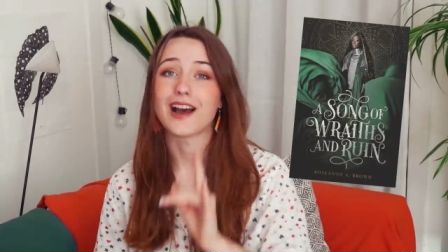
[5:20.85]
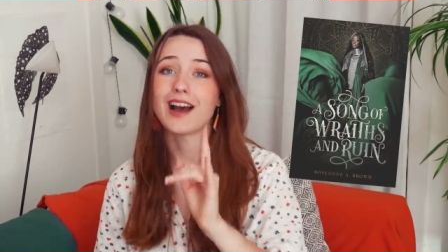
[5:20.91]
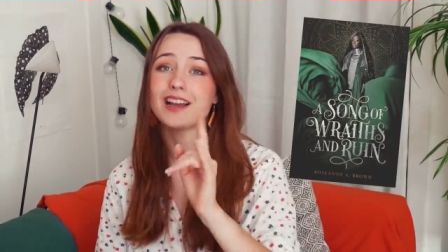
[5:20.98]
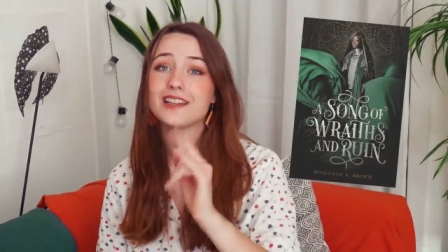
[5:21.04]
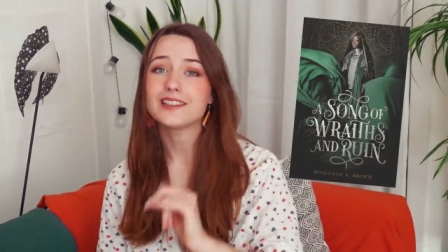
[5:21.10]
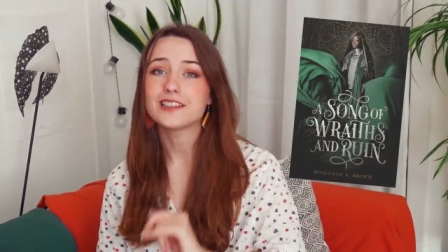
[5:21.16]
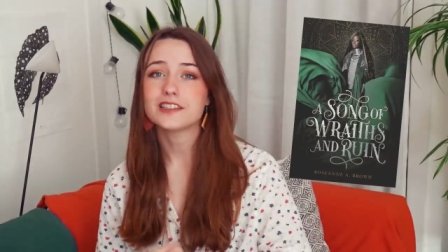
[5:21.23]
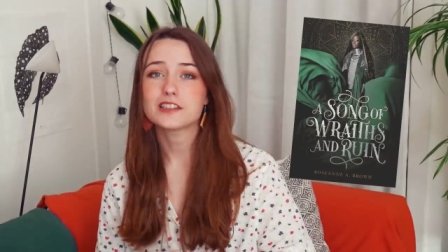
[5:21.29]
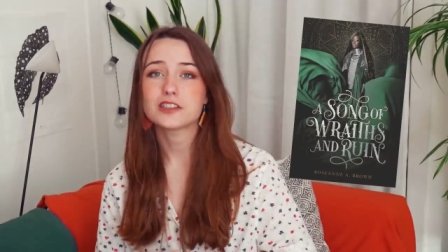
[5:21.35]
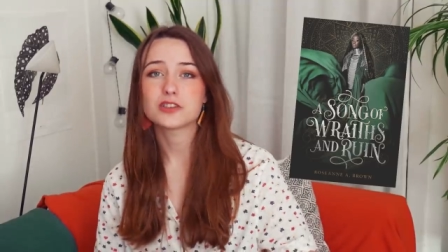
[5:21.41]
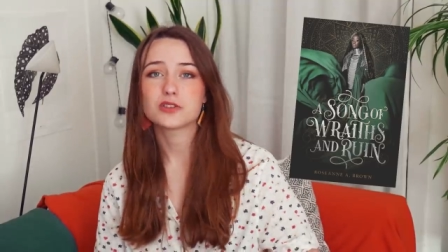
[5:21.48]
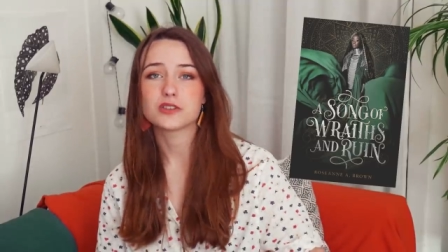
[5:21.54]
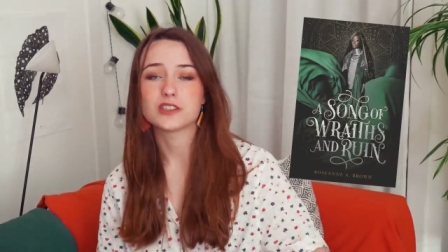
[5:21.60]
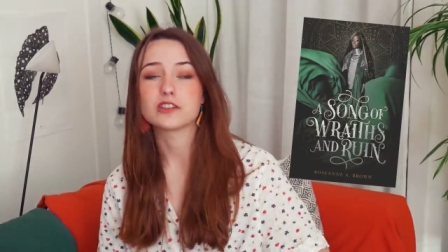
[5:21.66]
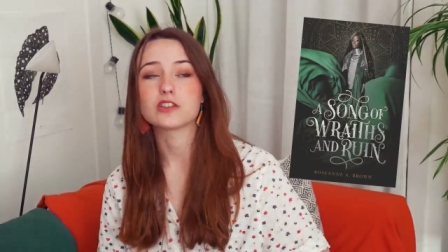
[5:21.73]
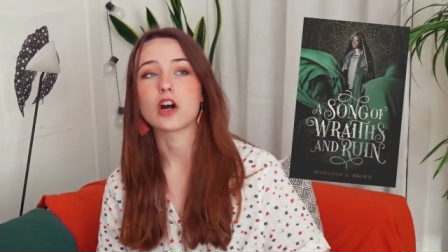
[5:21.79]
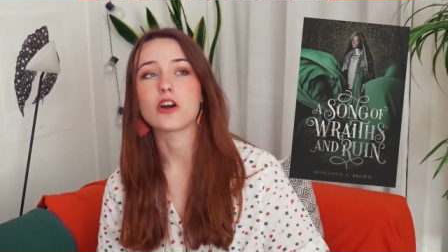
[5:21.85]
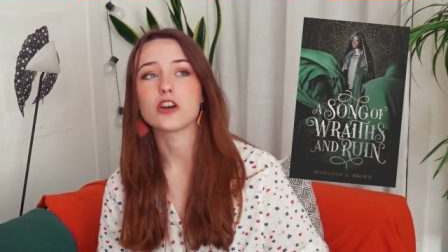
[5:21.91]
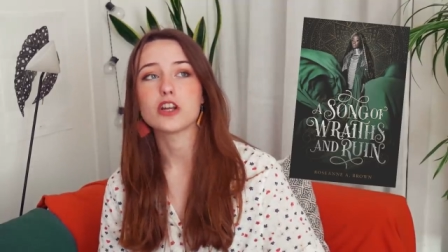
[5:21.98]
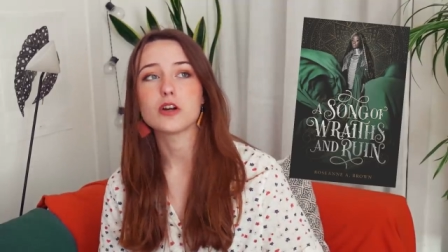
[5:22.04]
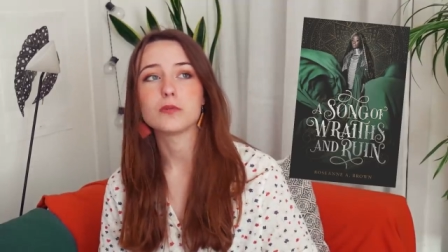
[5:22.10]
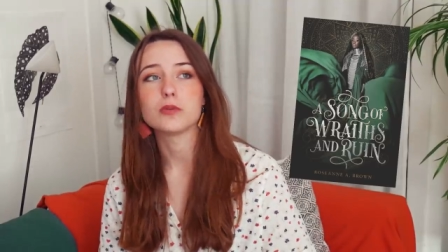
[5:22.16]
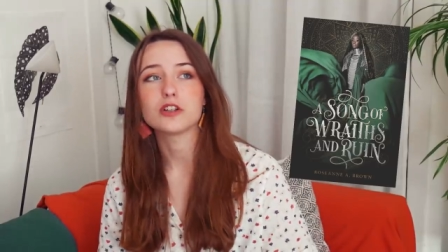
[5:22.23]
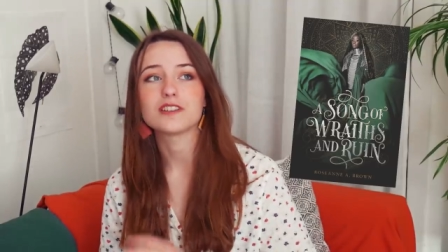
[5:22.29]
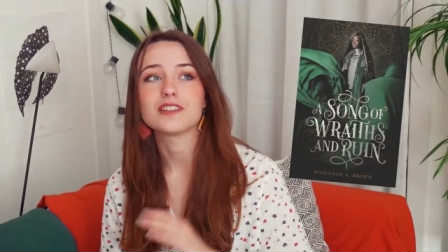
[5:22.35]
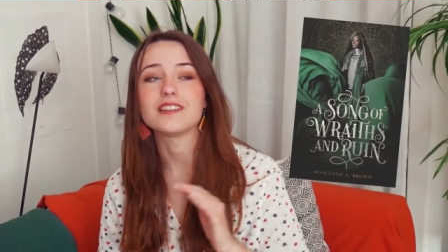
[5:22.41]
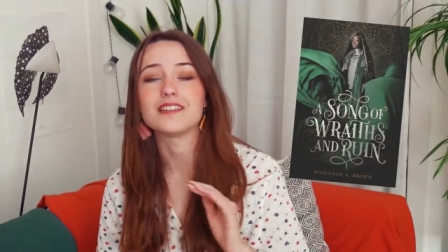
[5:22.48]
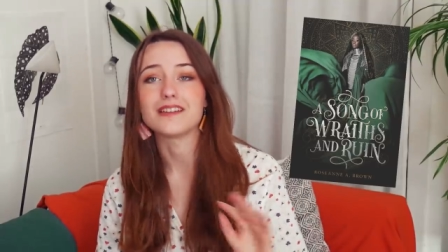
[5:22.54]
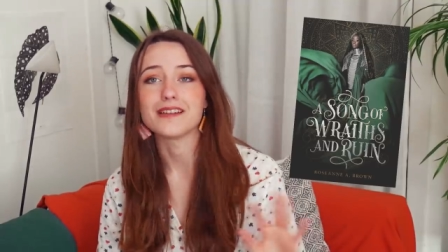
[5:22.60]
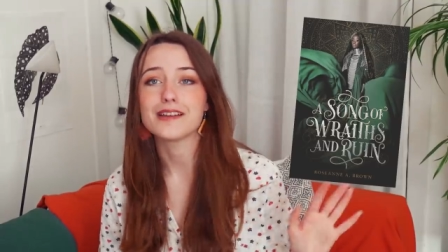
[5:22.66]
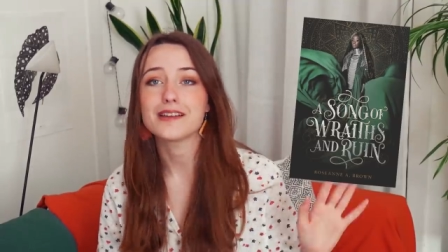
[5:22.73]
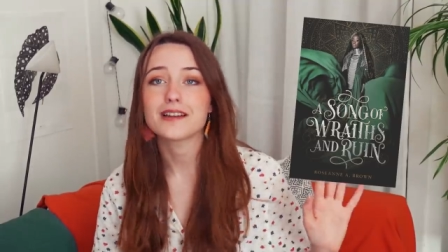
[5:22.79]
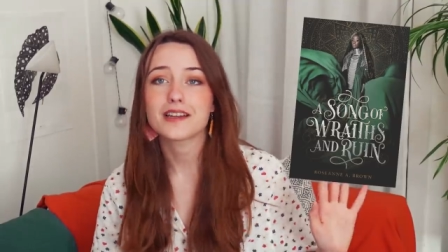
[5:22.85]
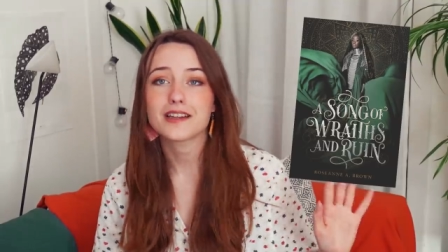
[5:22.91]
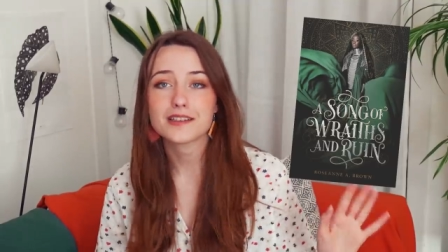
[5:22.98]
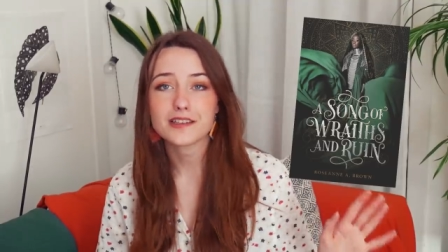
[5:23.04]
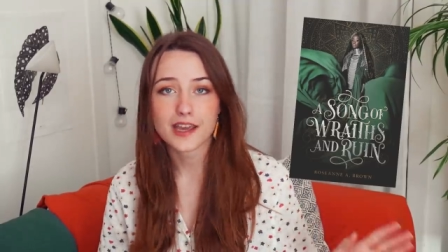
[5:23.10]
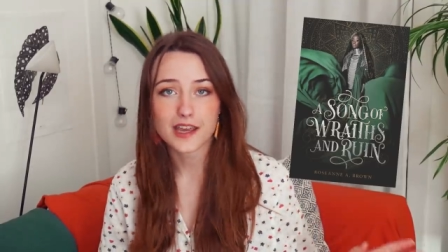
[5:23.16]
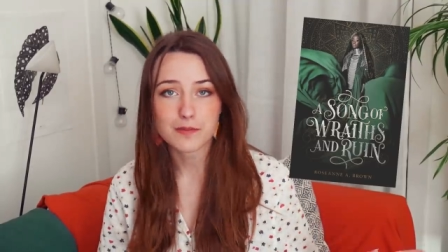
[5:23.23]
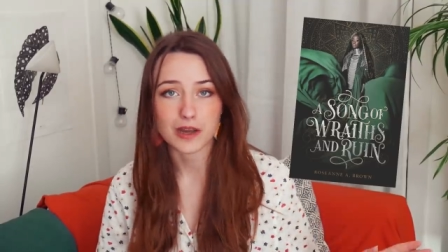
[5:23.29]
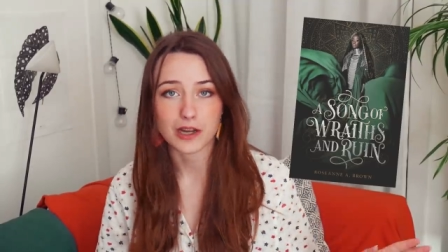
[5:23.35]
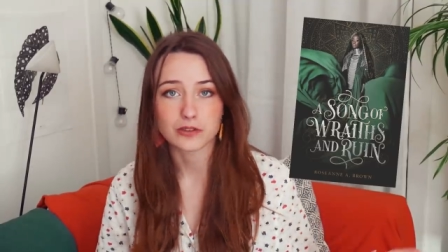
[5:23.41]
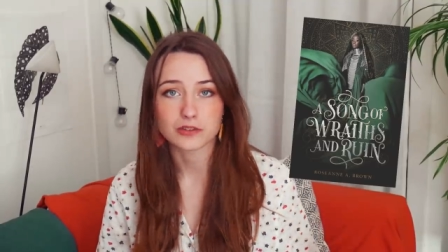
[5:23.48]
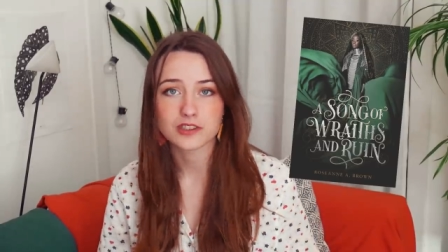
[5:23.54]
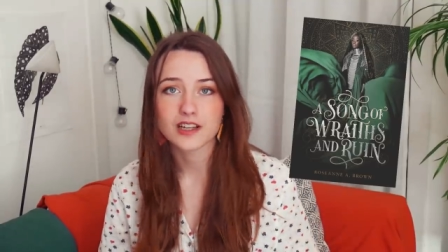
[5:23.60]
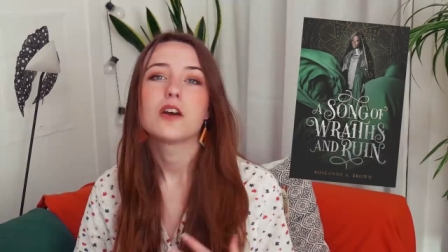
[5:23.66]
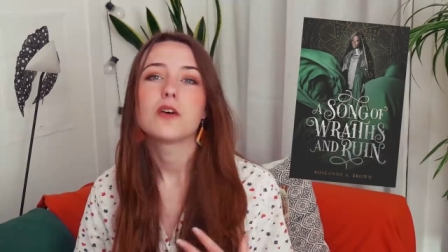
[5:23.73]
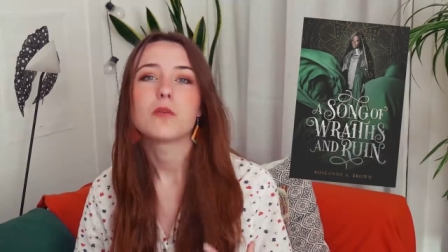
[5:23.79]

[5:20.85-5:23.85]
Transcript: I listened to this audiobook the day that it came out.